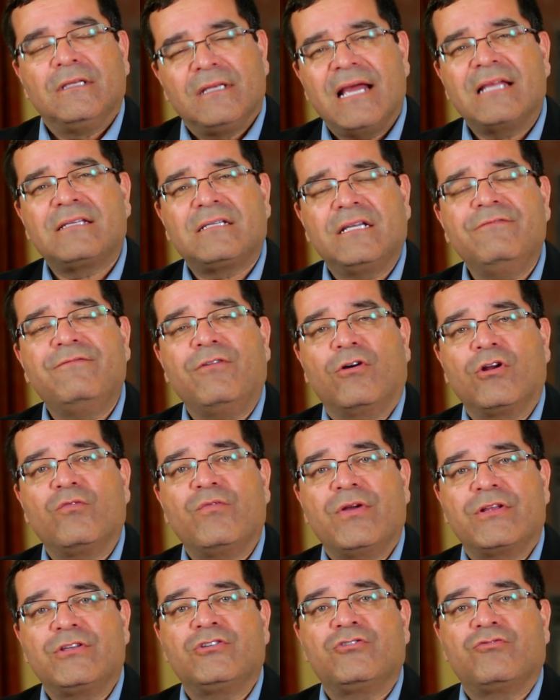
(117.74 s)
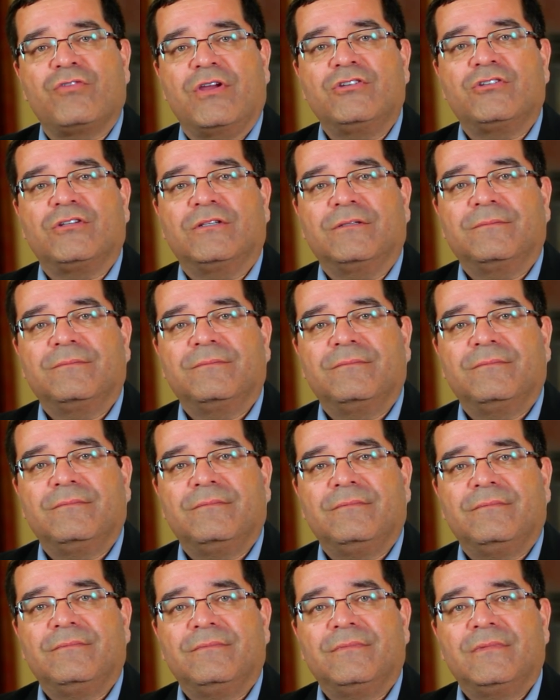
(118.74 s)
Lastly, voter registration.
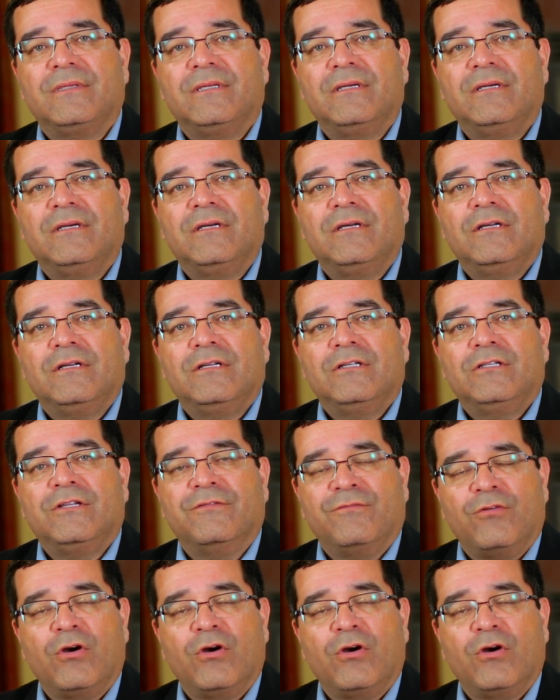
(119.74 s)
The